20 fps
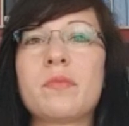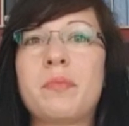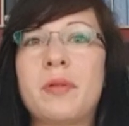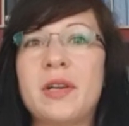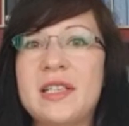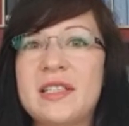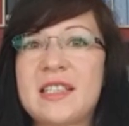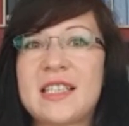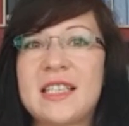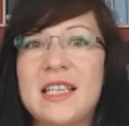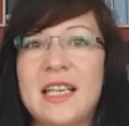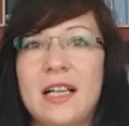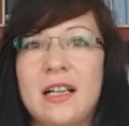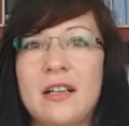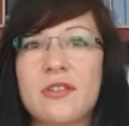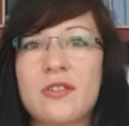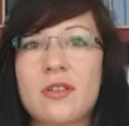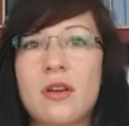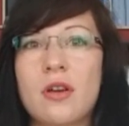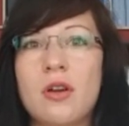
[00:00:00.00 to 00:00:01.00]
print
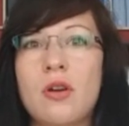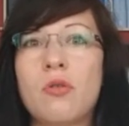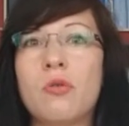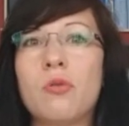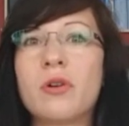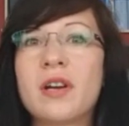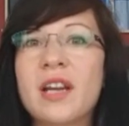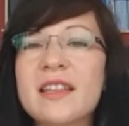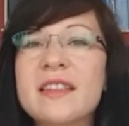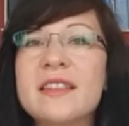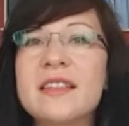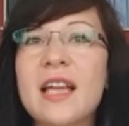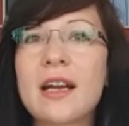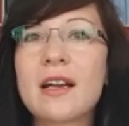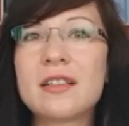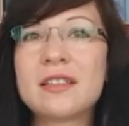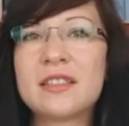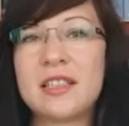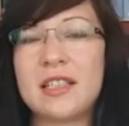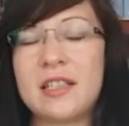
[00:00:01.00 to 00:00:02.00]
sales, or not
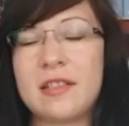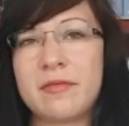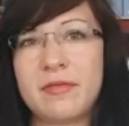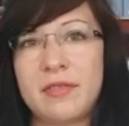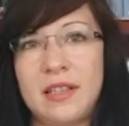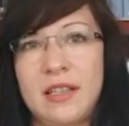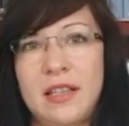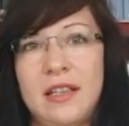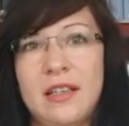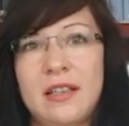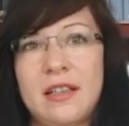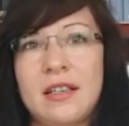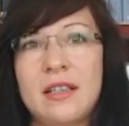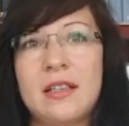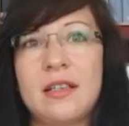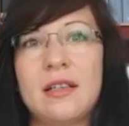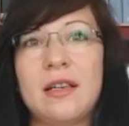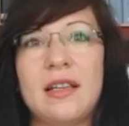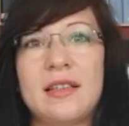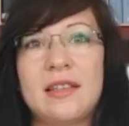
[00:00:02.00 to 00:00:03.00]
negatively,
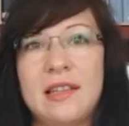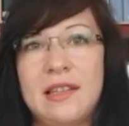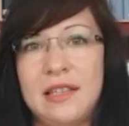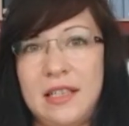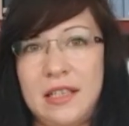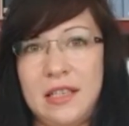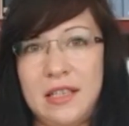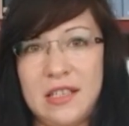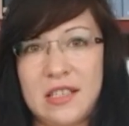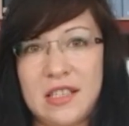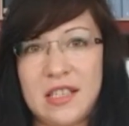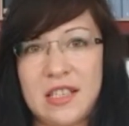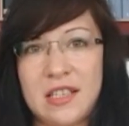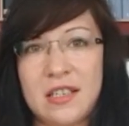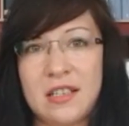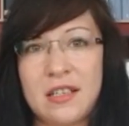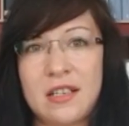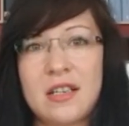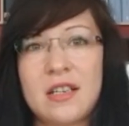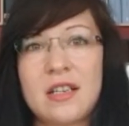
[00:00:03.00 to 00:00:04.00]
at least.